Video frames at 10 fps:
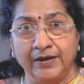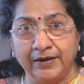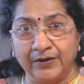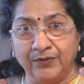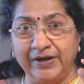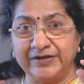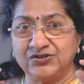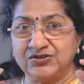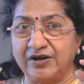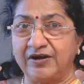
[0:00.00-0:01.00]
Now, let
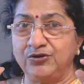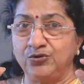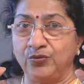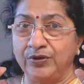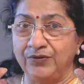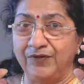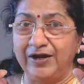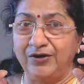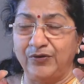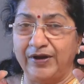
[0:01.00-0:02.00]
us try to
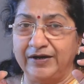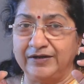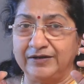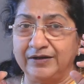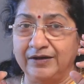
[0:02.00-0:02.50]
evaluate